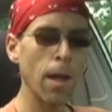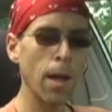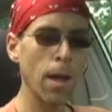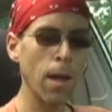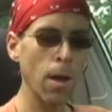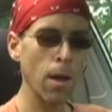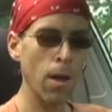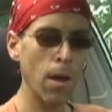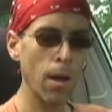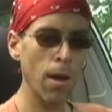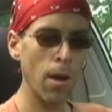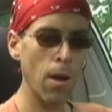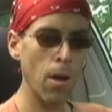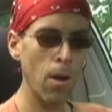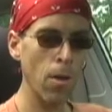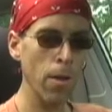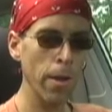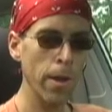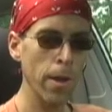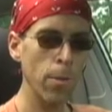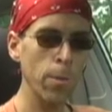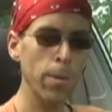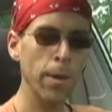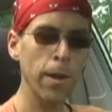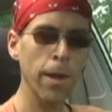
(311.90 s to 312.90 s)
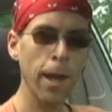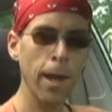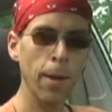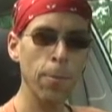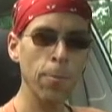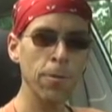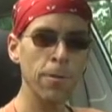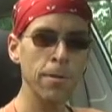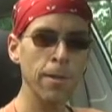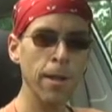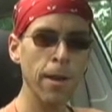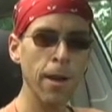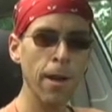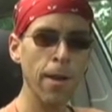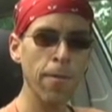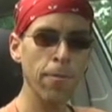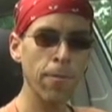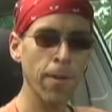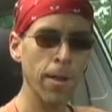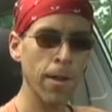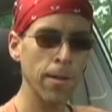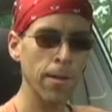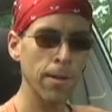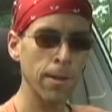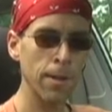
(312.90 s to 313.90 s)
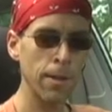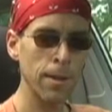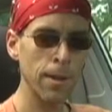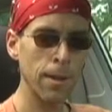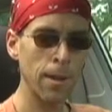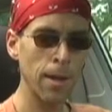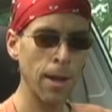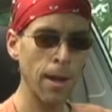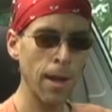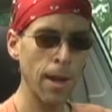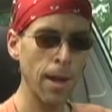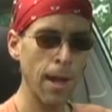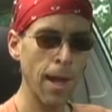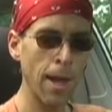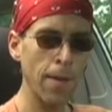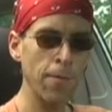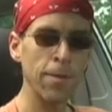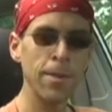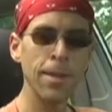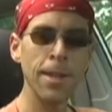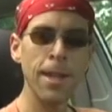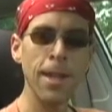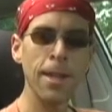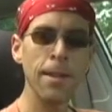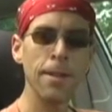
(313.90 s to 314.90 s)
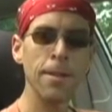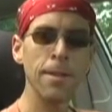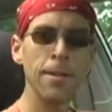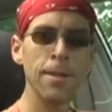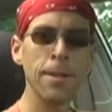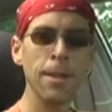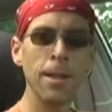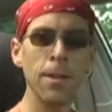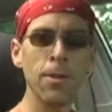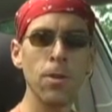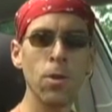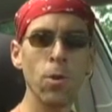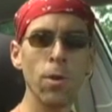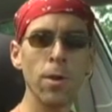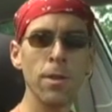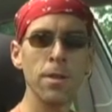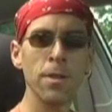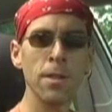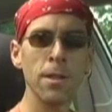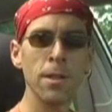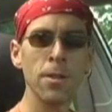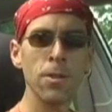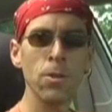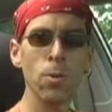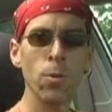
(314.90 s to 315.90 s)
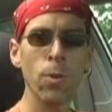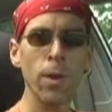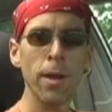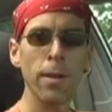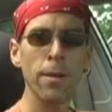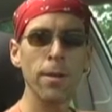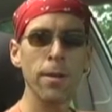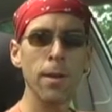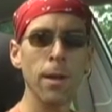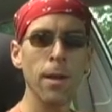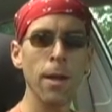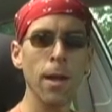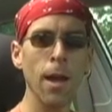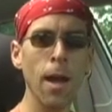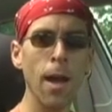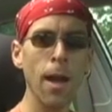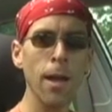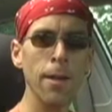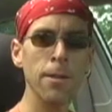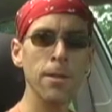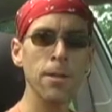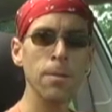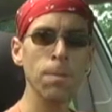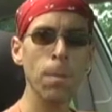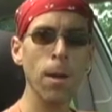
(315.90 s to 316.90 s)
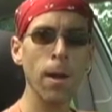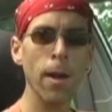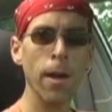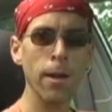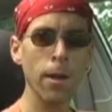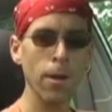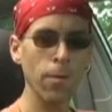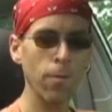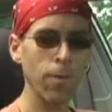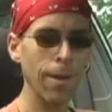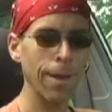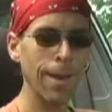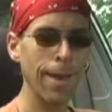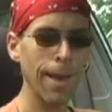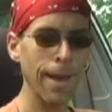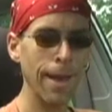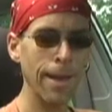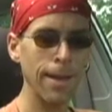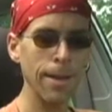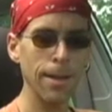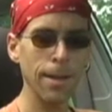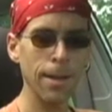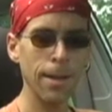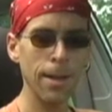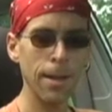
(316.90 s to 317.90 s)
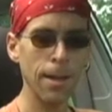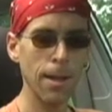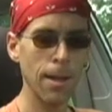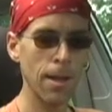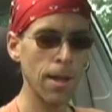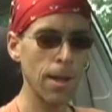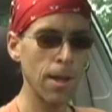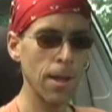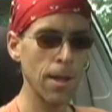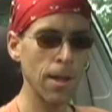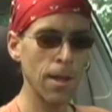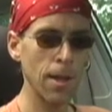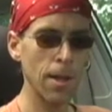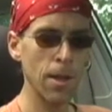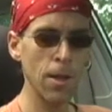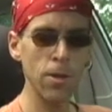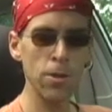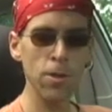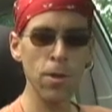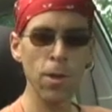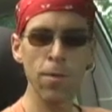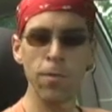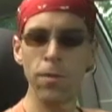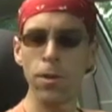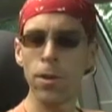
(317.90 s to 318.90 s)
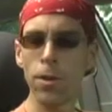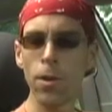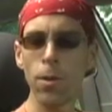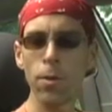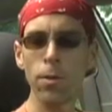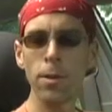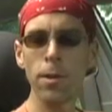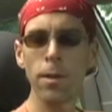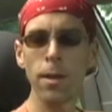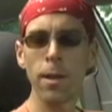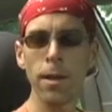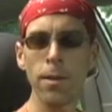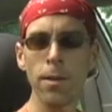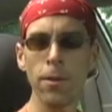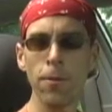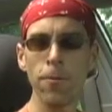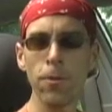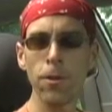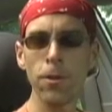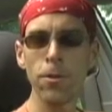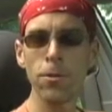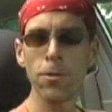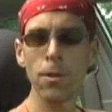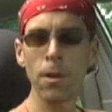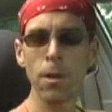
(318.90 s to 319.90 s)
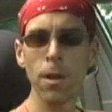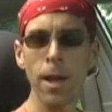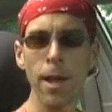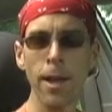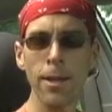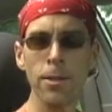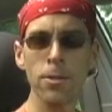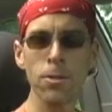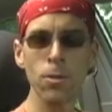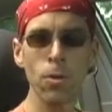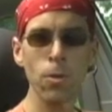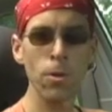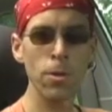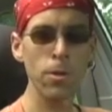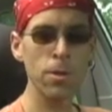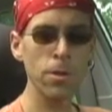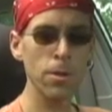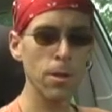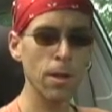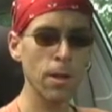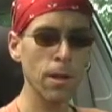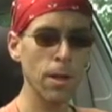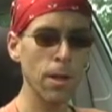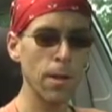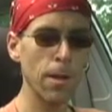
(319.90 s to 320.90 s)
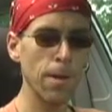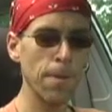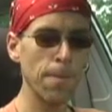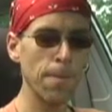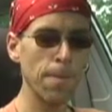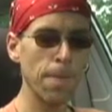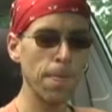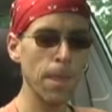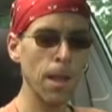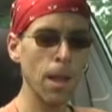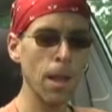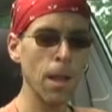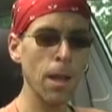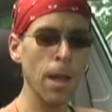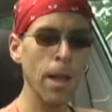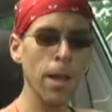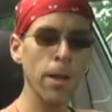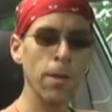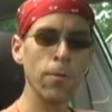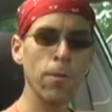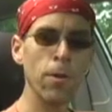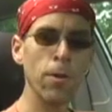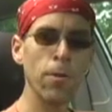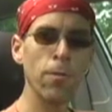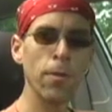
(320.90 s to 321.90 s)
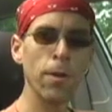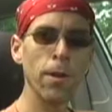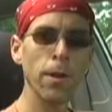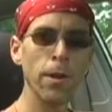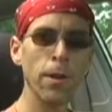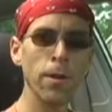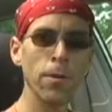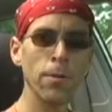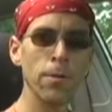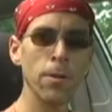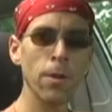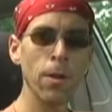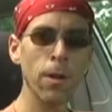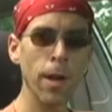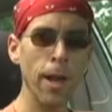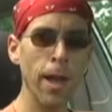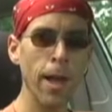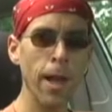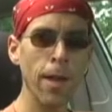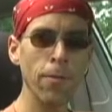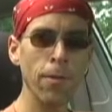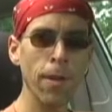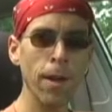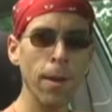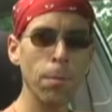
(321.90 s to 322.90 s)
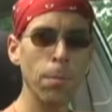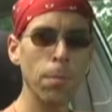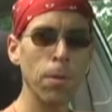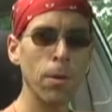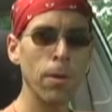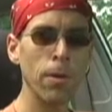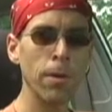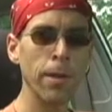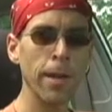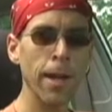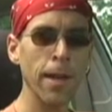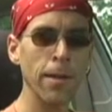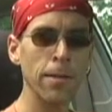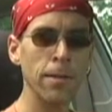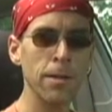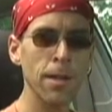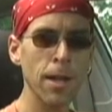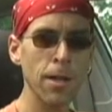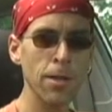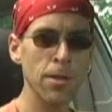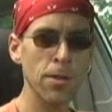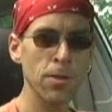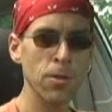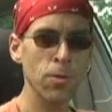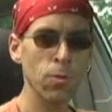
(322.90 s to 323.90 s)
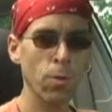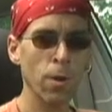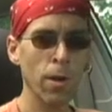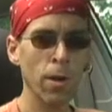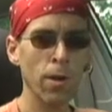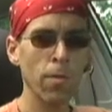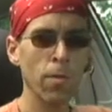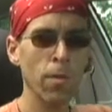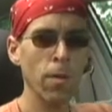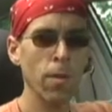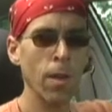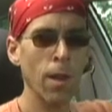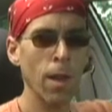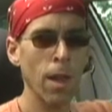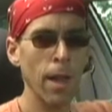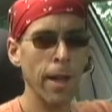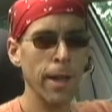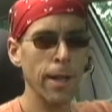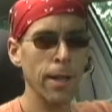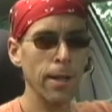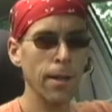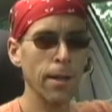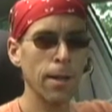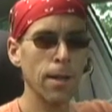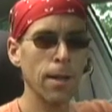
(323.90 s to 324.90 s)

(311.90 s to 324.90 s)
All helmet cameras that I found have a tendency to accentuate the hot spot of a light. So if you don't diffuse your light source, a lot of your video is going to have like burned out sections wherever the light